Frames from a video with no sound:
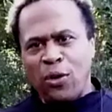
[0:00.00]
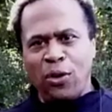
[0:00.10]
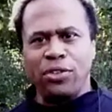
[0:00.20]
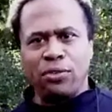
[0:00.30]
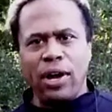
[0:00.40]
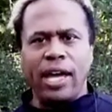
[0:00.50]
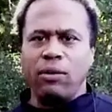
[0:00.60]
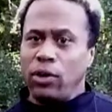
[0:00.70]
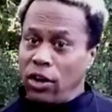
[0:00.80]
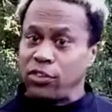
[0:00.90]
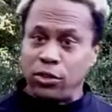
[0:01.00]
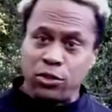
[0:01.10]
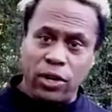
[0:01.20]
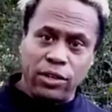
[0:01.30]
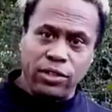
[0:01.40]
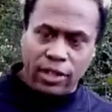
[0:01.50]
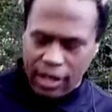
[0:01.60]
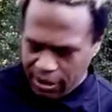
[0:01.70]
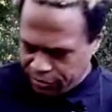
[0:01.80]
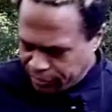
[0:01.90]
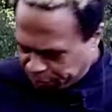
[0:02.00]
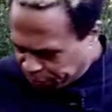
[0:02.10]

on the right, we also train on the left